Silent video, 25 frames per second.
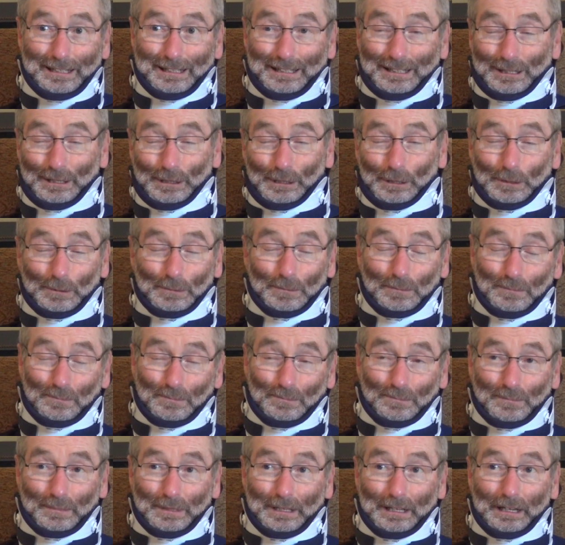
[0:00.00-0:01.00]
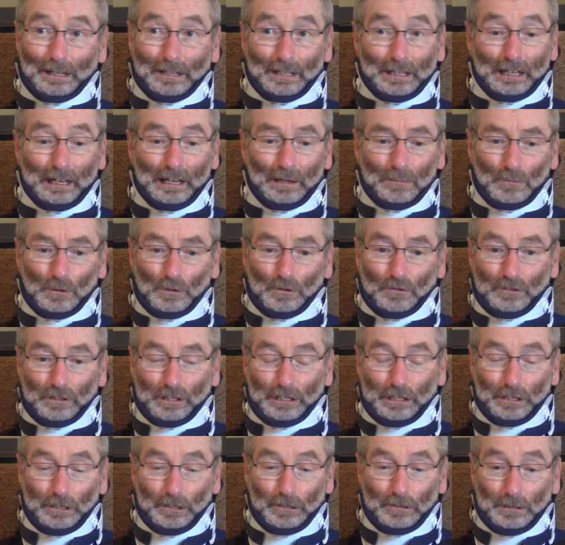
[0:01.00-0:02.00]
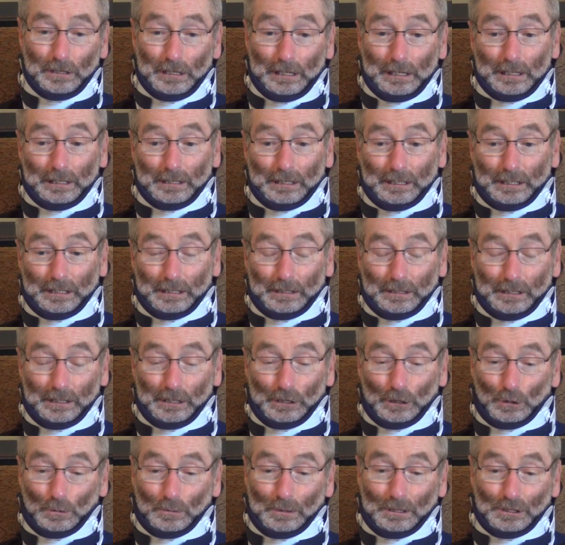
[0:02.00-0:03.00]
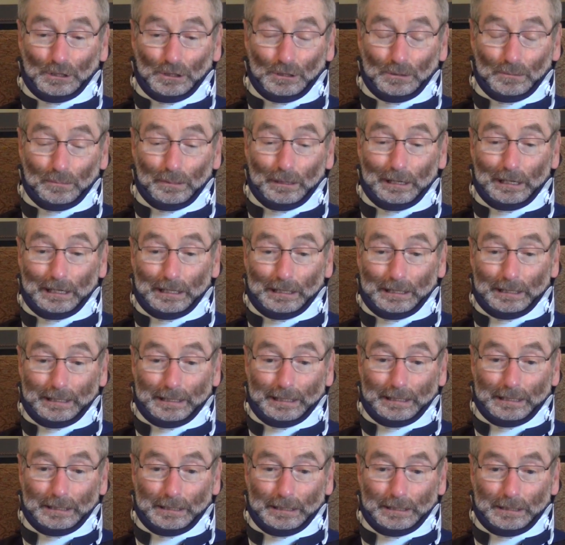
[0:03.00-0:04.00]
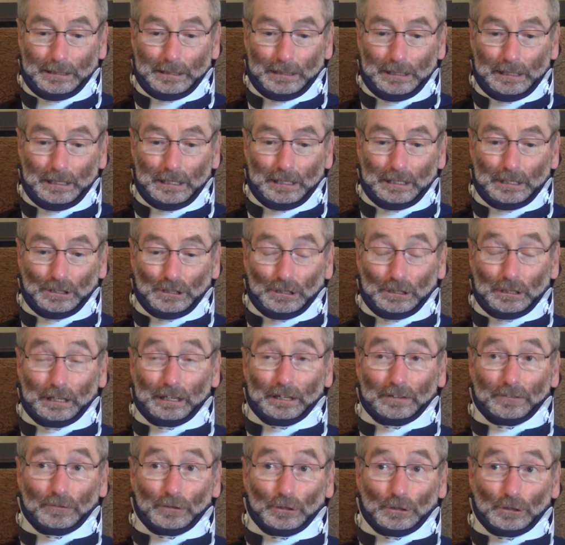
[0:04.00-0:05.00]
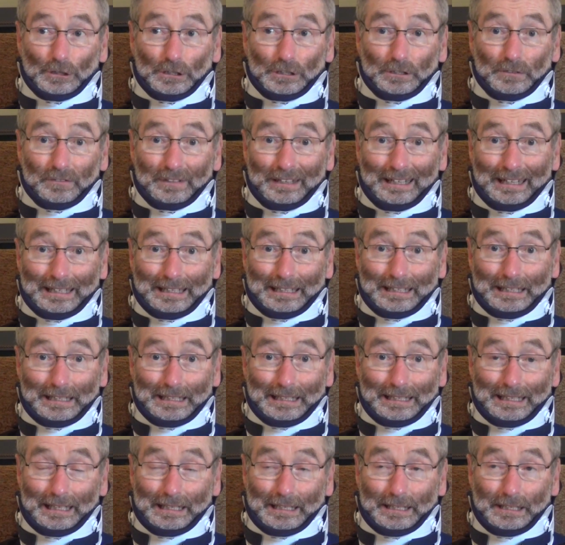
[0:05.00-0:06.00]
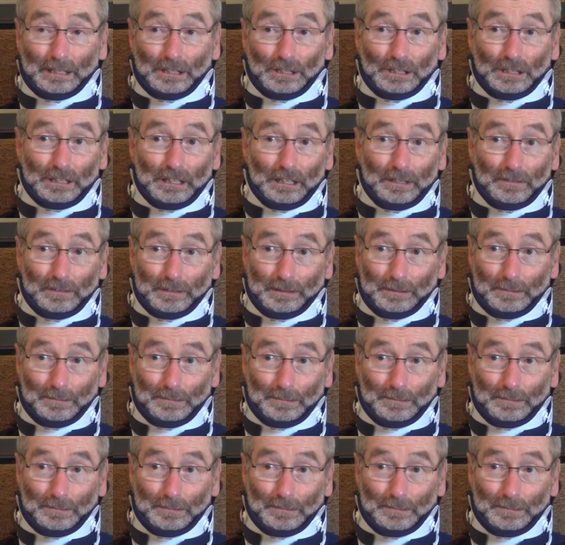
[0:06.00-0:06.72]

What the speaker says: So, and then I moved here, like you mentioned, Pat, in July 1st of 1997.